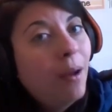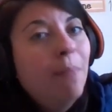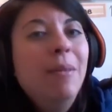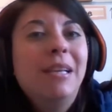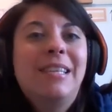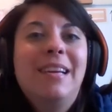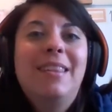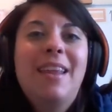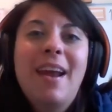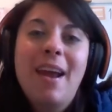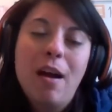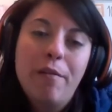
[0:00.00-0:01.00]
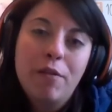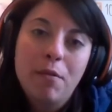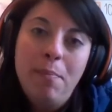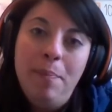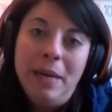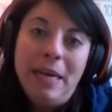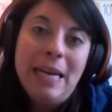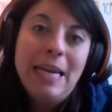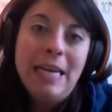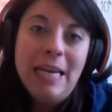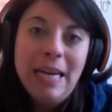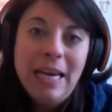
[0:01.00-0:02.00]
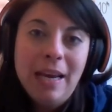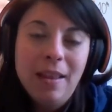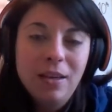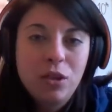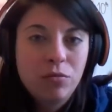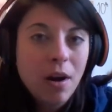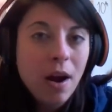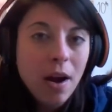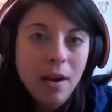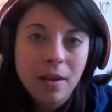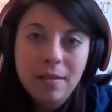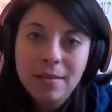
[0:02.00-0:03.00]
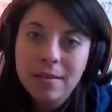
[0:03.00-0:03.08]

Miss Andrea for PE. That's right.